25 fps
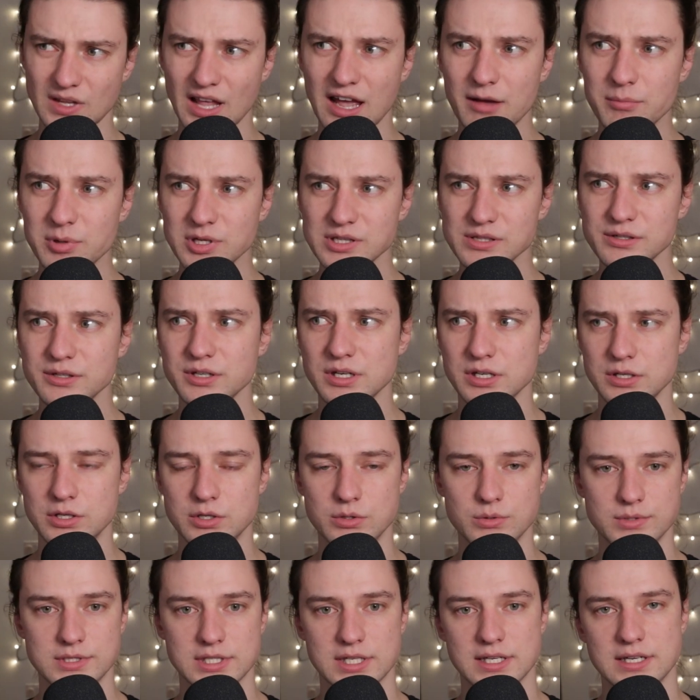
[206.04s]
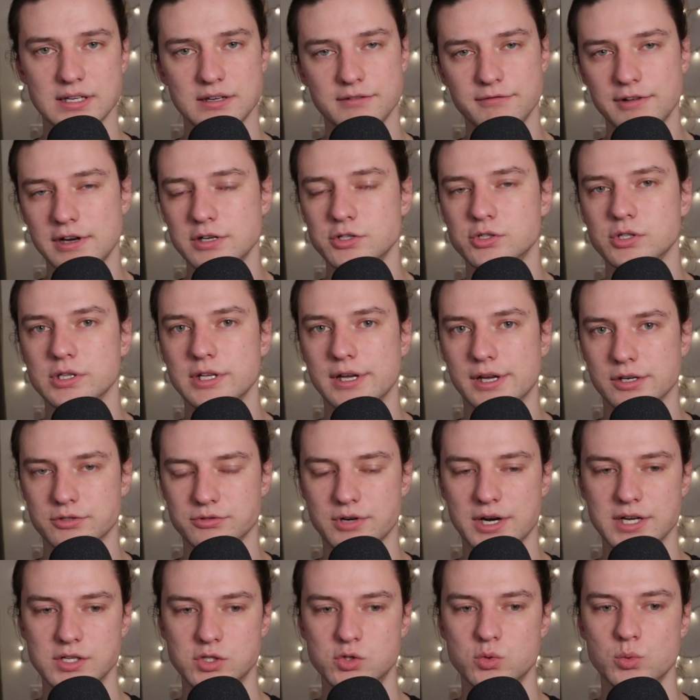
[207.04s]
I've been learning to use it. And eventually I
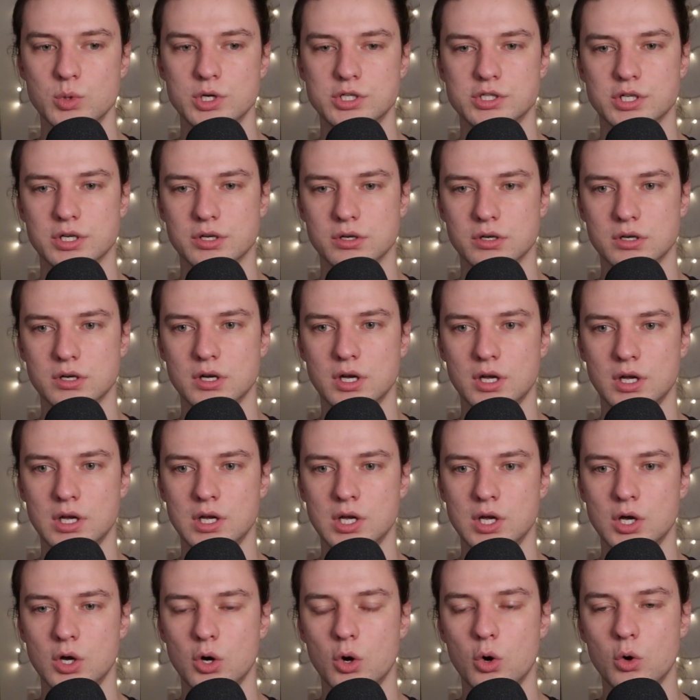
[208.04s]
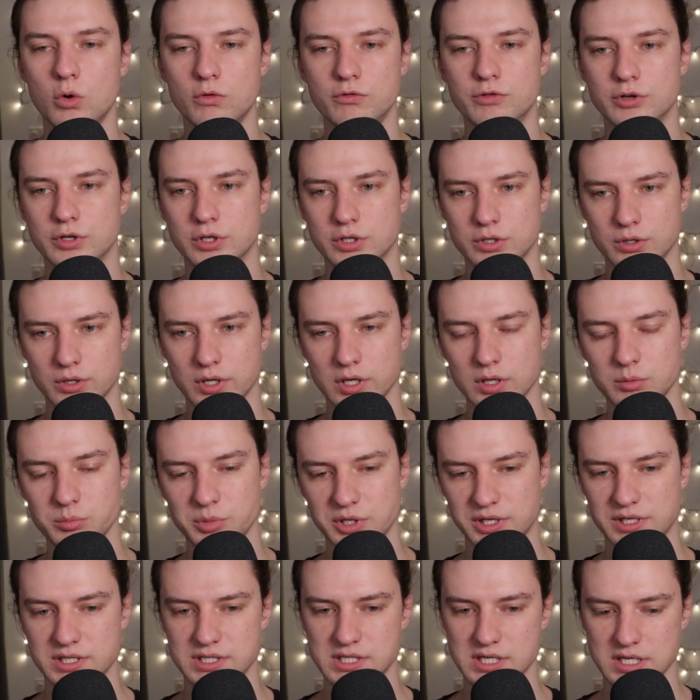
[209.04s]
tried switching over to it,
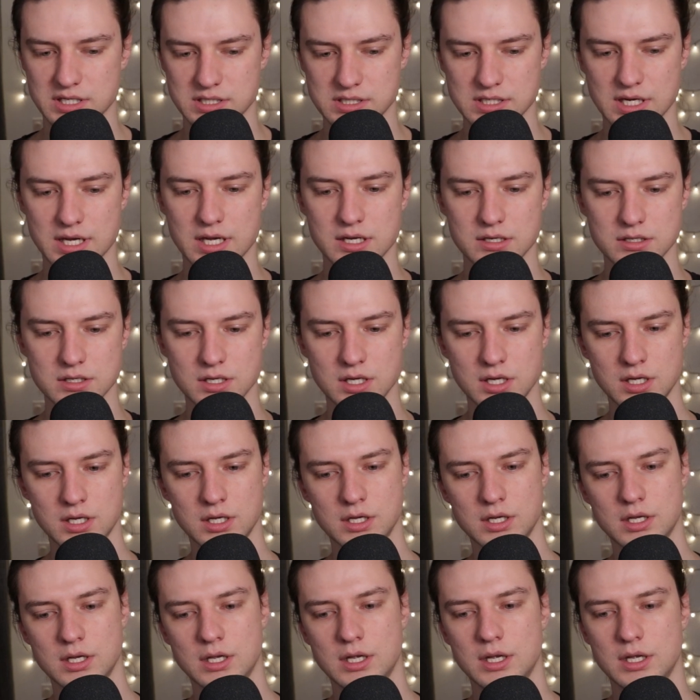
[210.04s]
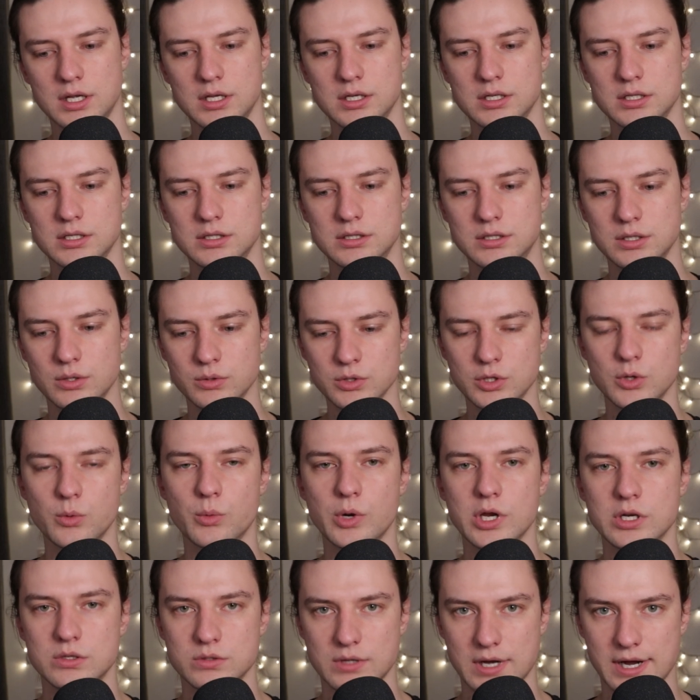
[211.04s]
because I said the only
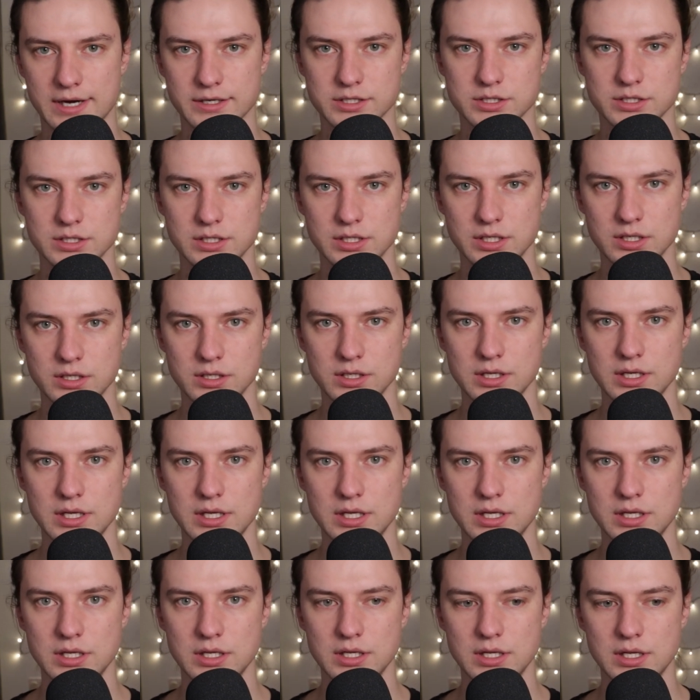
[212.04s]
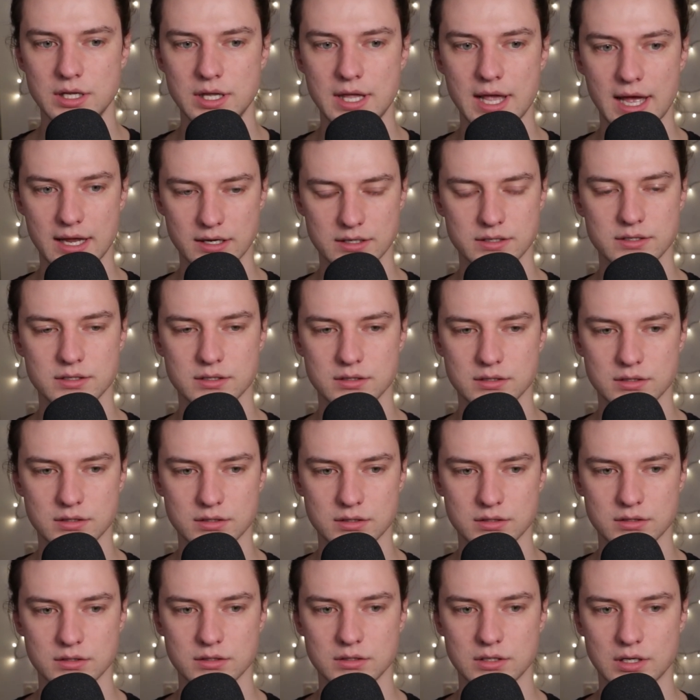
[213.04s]
way to actually get
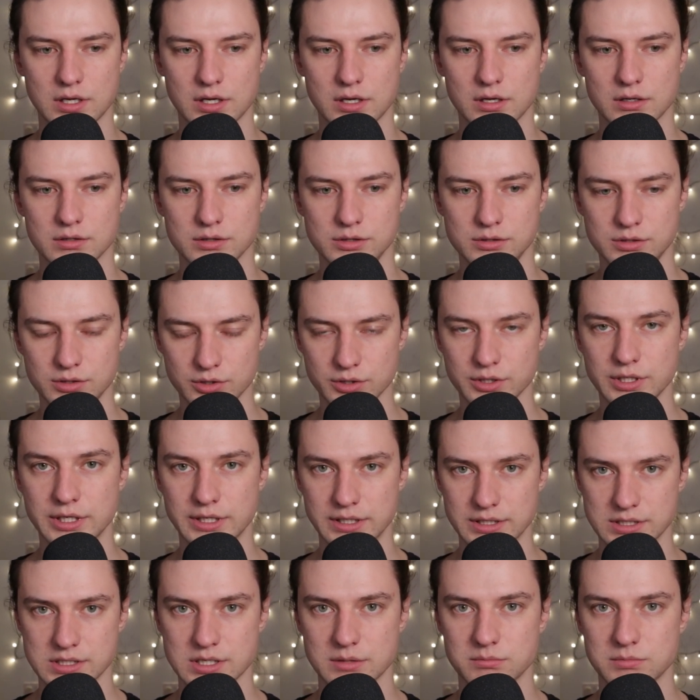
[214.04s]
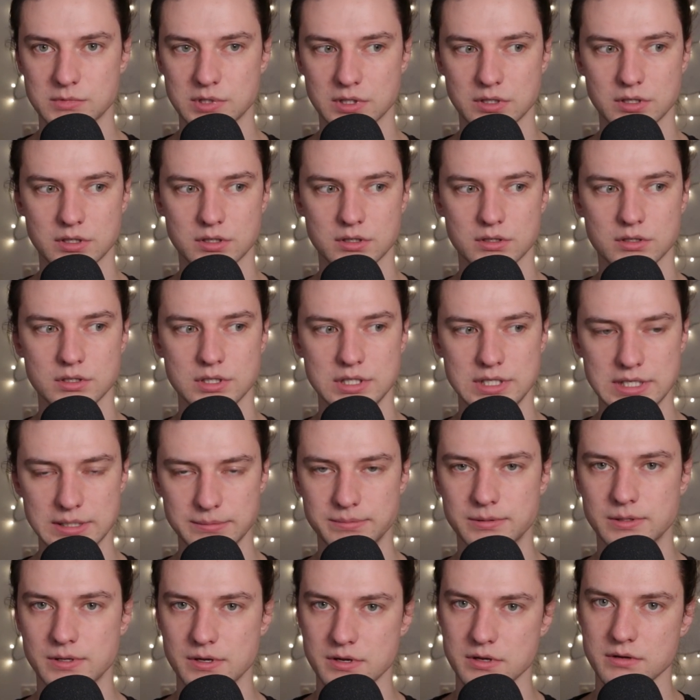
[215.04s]
learning something
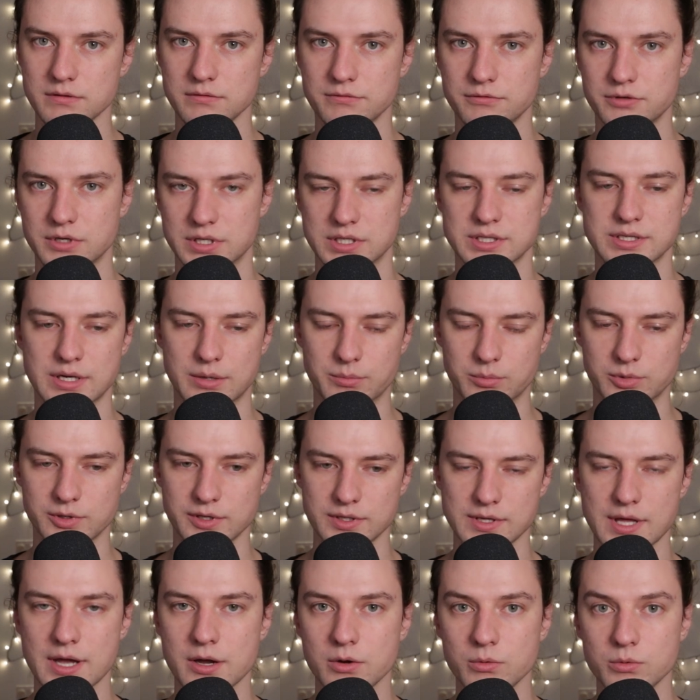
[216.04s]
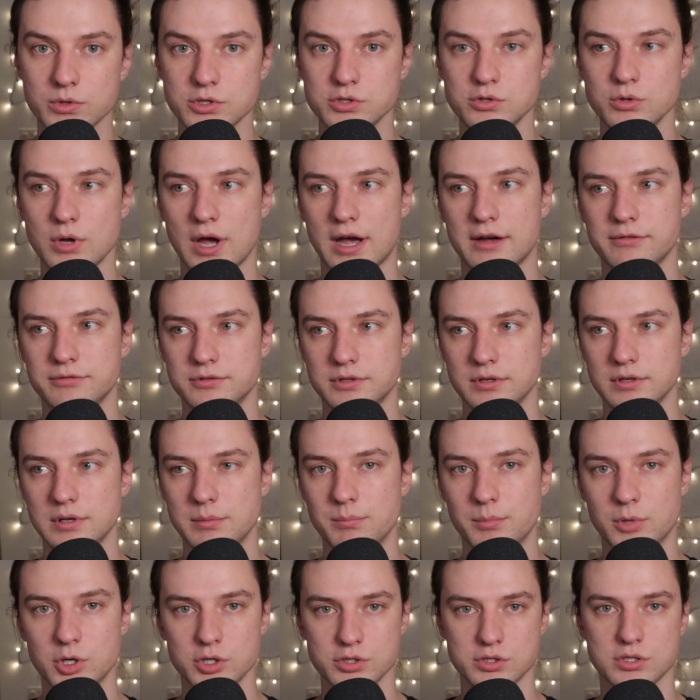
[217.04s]
deeply, for example, a language, you have to
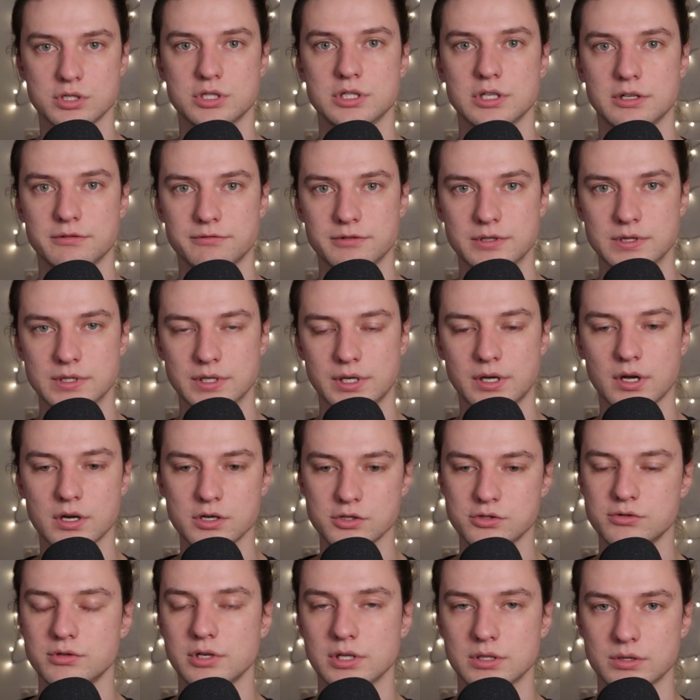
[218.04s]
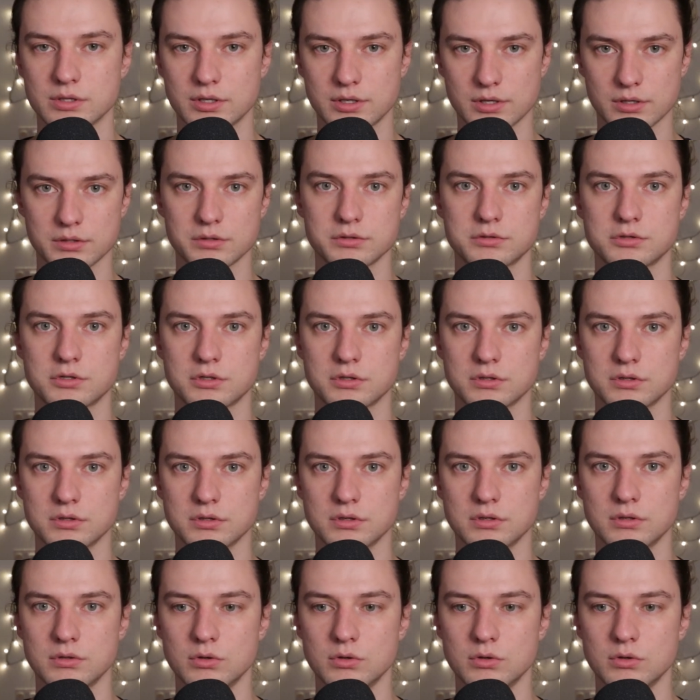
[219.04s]
immerse yourself in the country and the culture